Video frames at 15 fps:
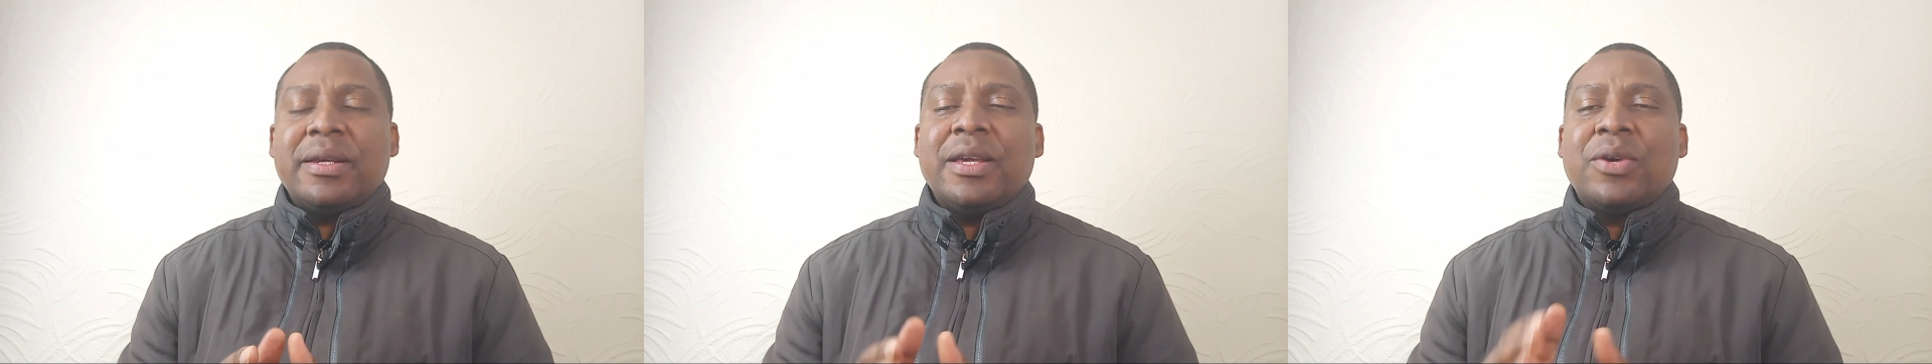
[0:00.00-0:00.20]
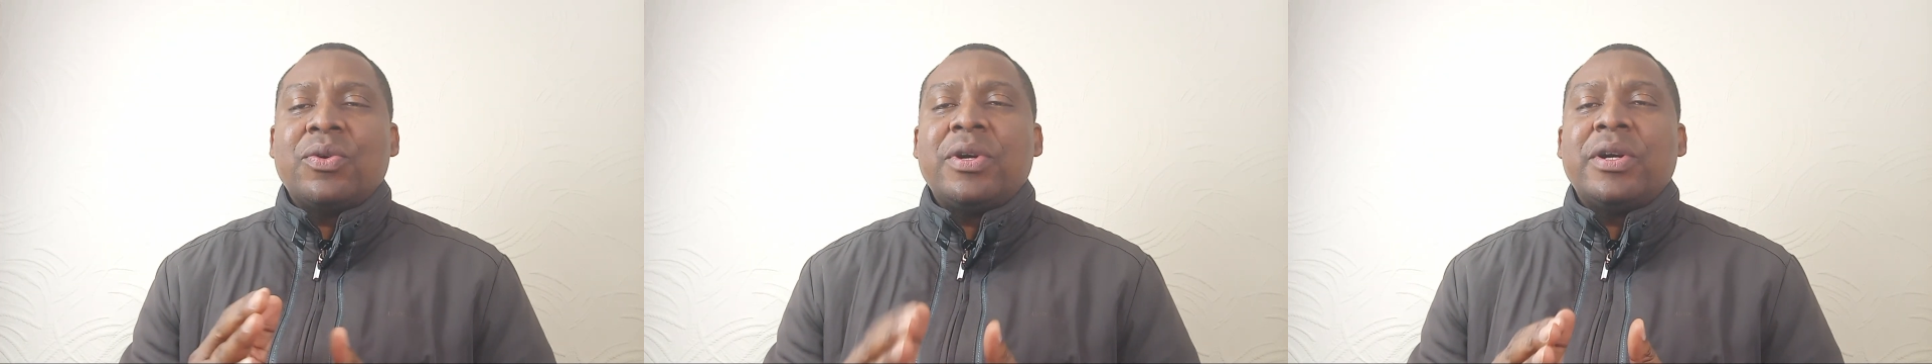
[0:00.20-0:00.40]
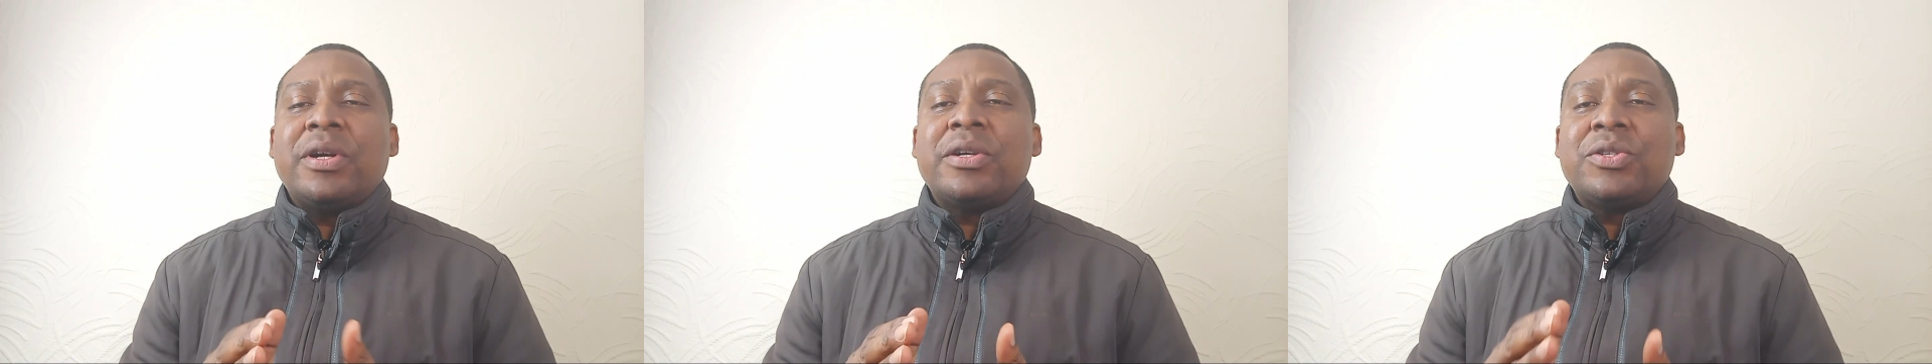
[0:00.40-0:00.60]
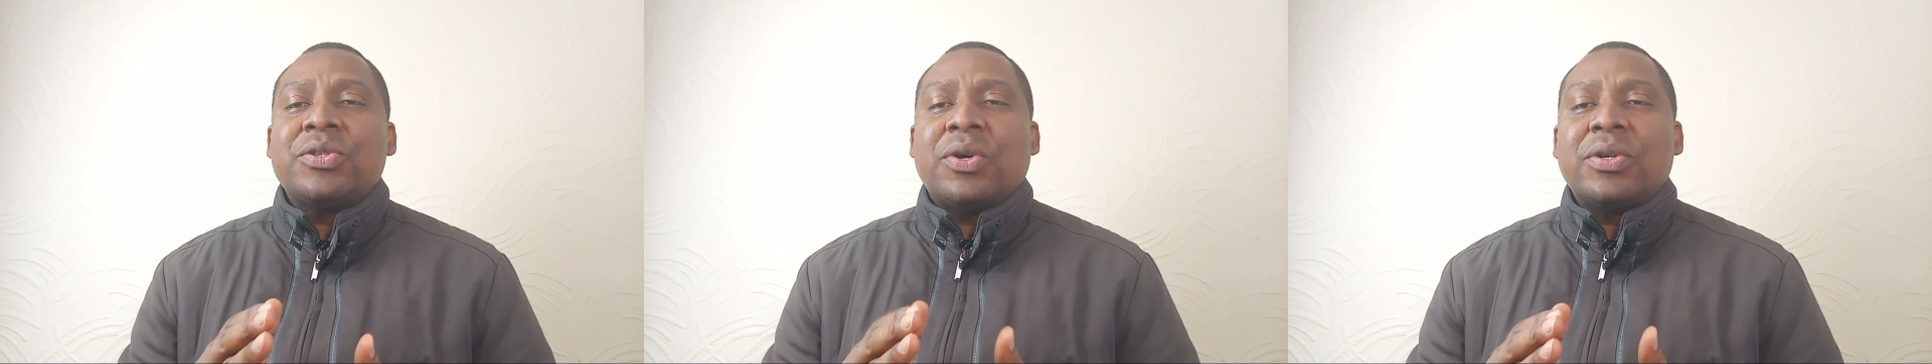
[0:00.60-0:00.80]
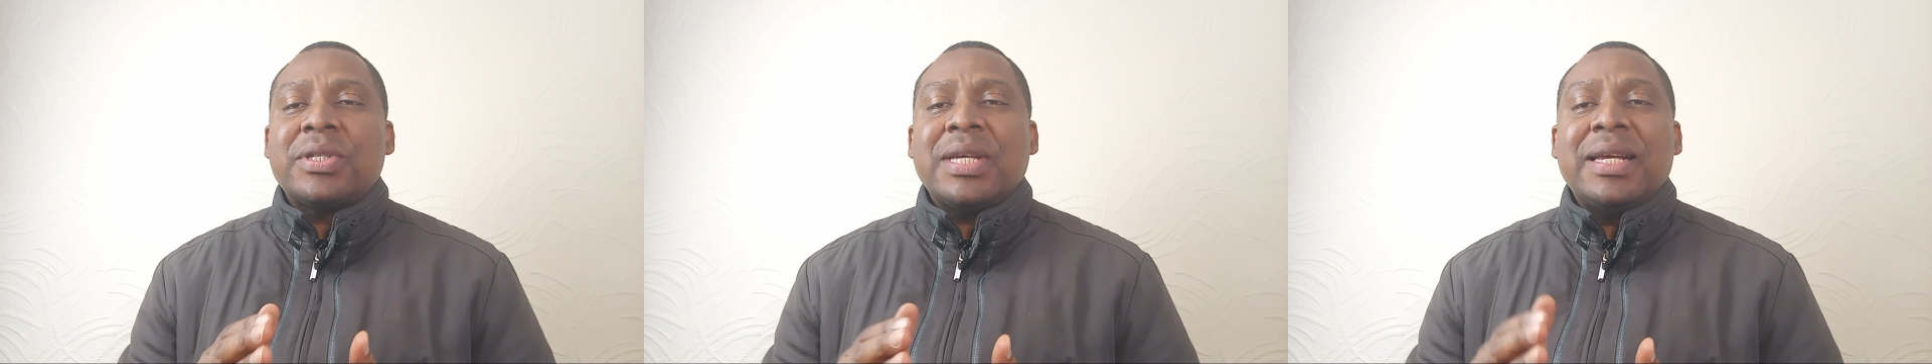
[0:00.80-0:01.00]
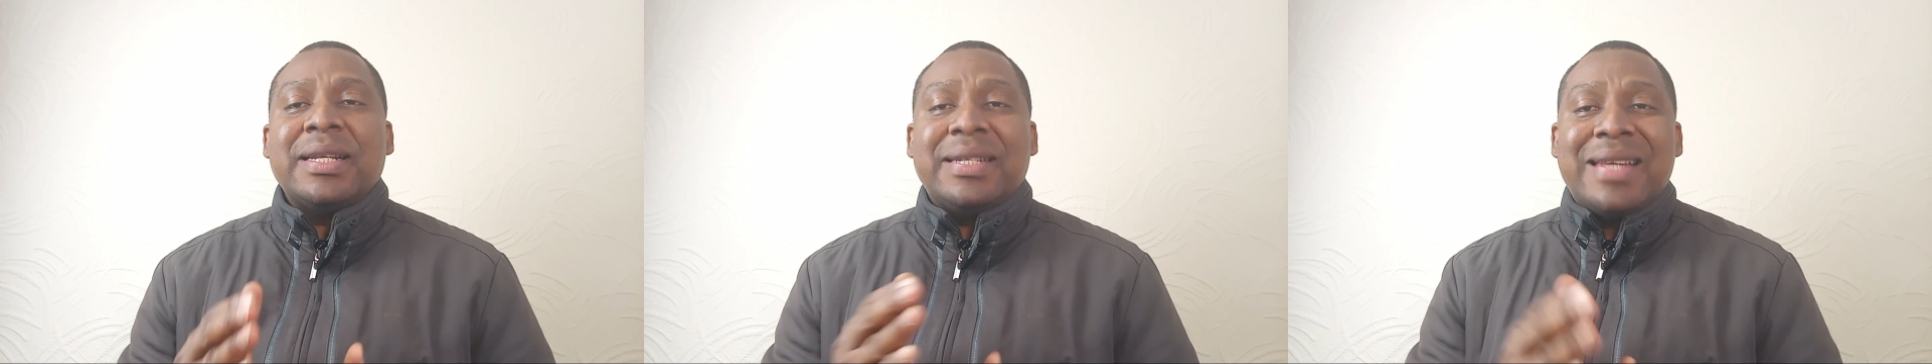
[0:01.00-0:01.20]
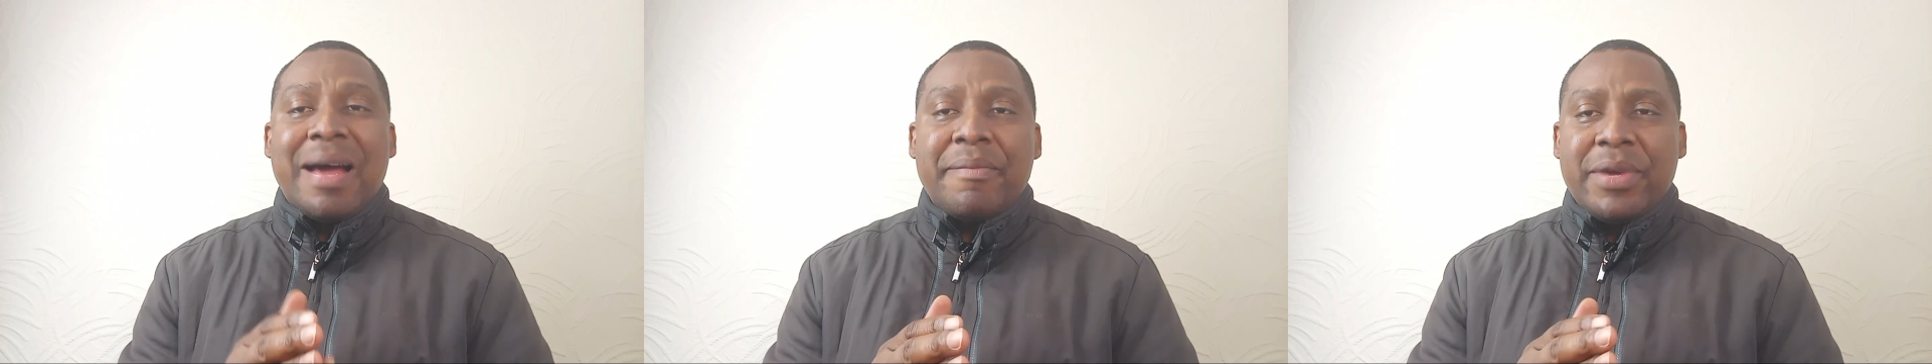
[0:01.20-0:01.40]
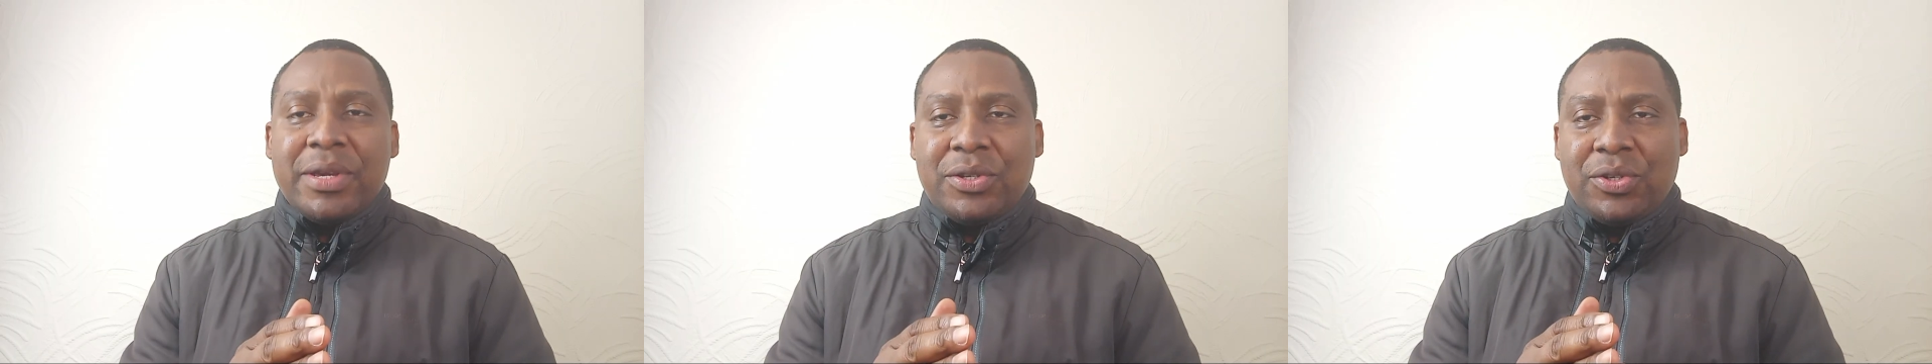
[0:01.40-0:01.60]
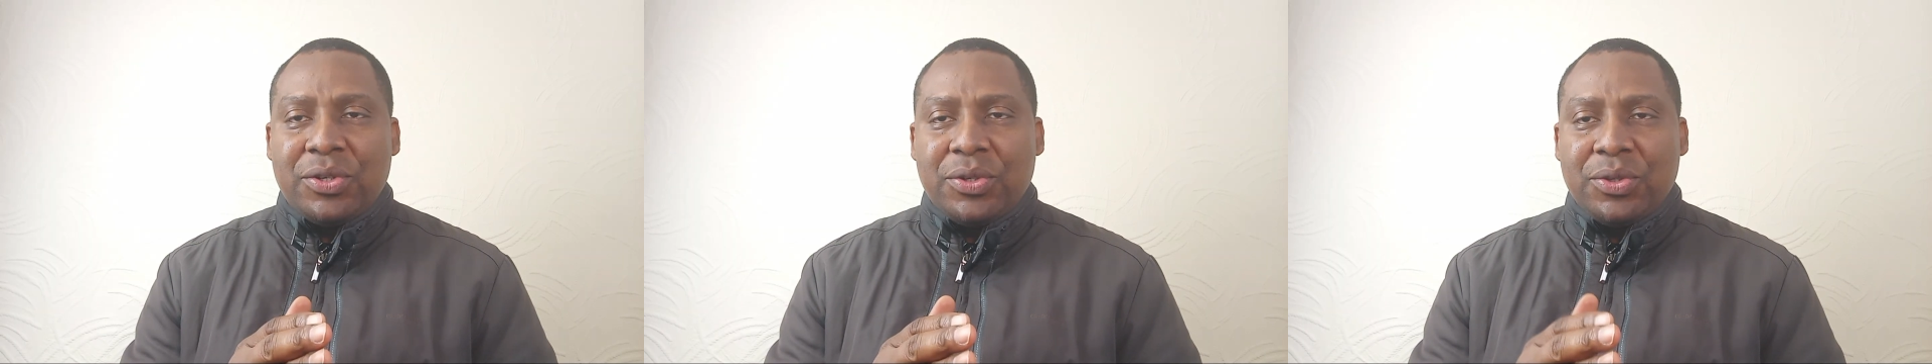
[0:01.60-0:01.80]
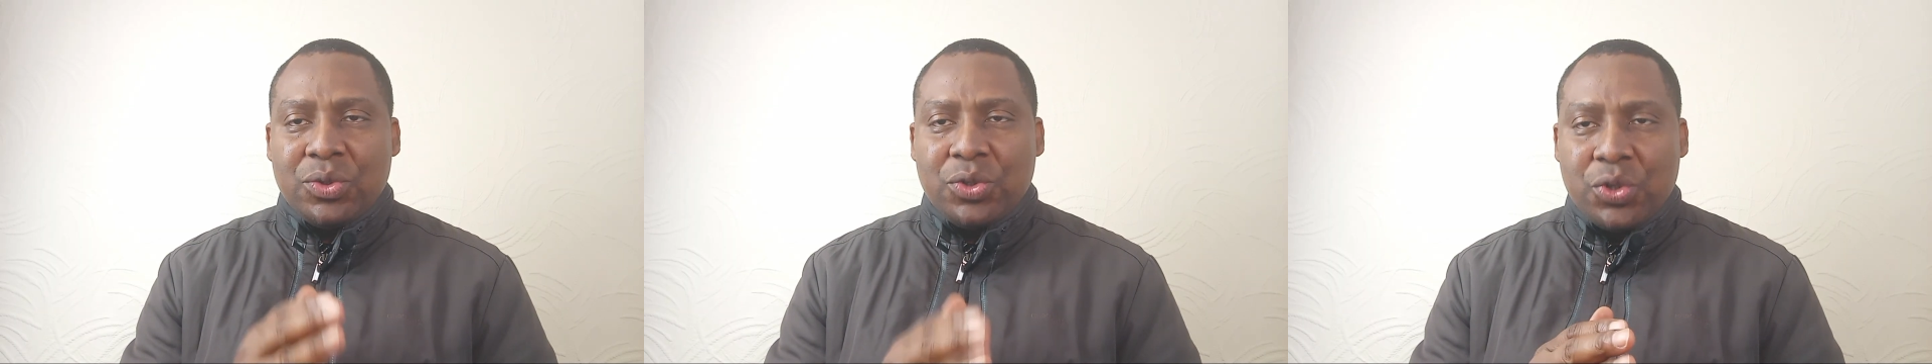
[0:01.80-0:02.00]
it could result in damage
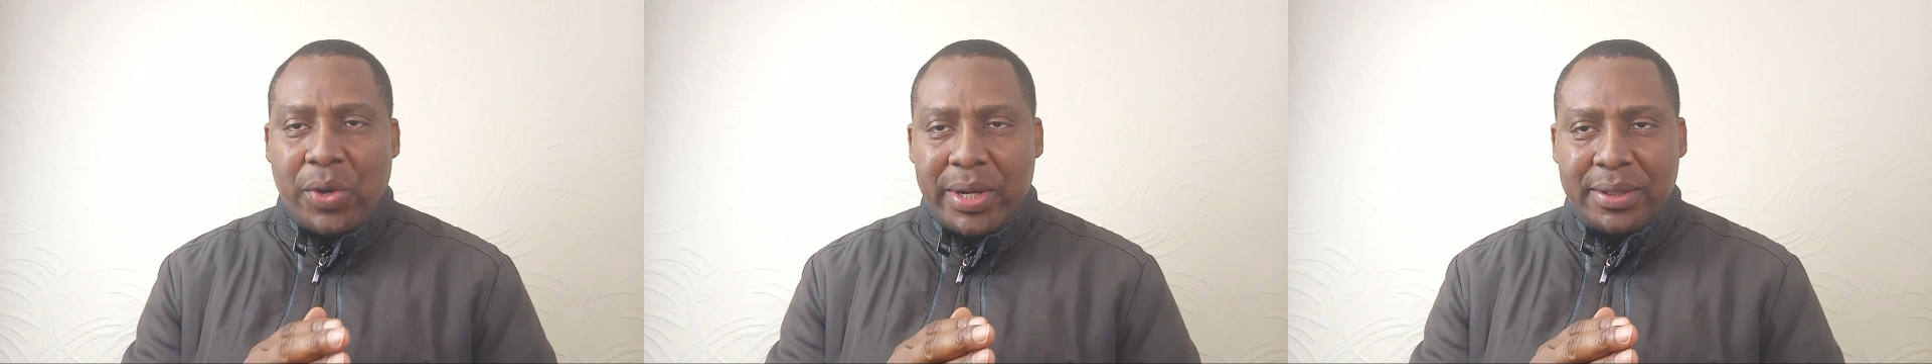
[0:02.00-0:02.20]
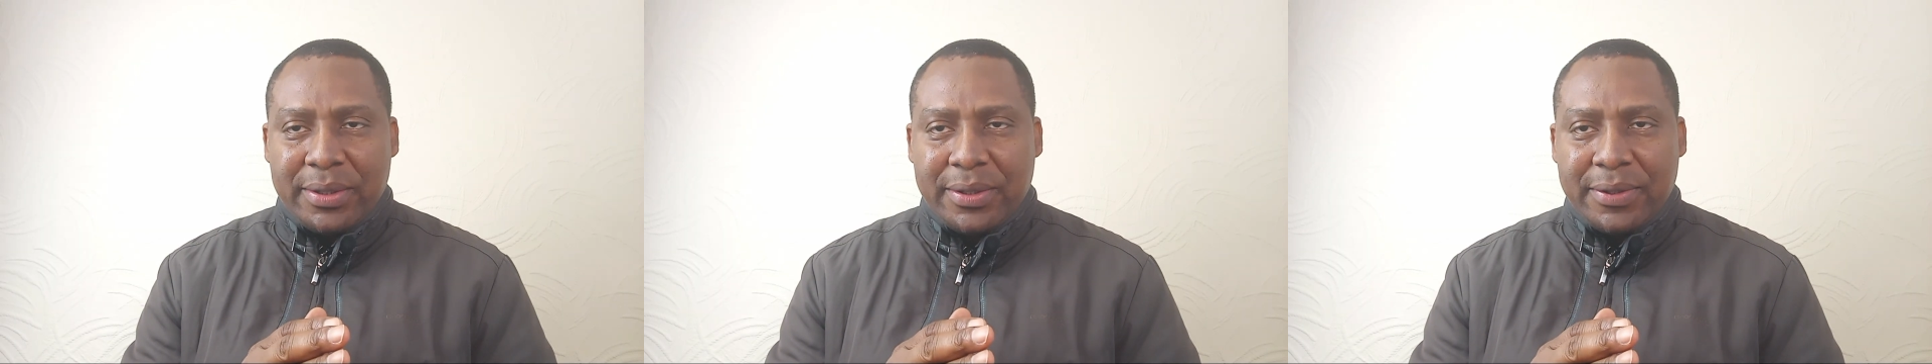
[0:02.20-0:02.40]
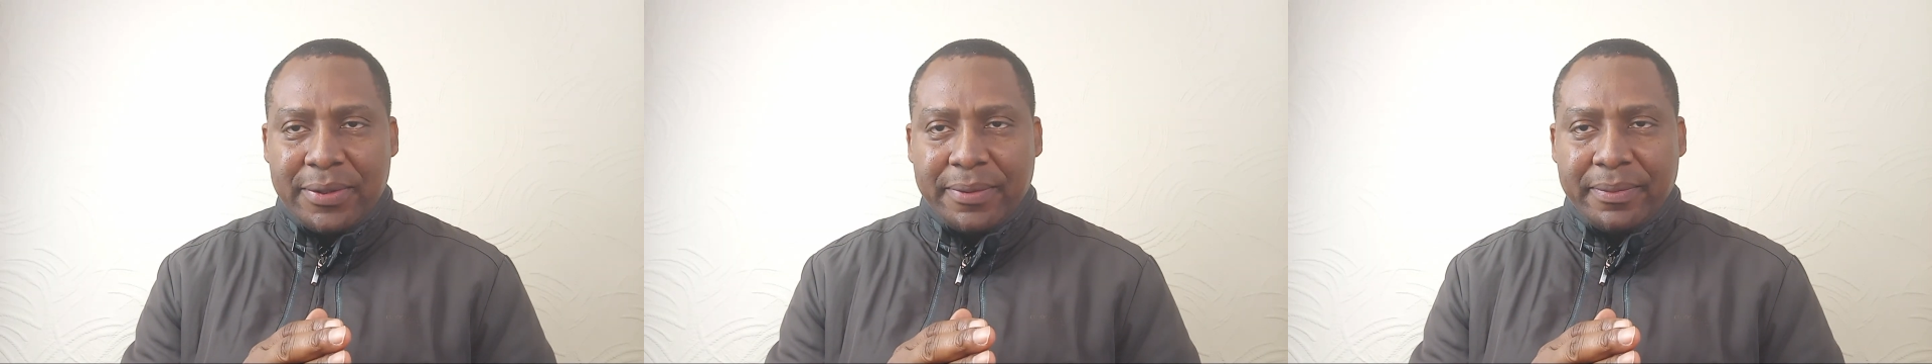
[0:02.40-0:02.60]
to joints.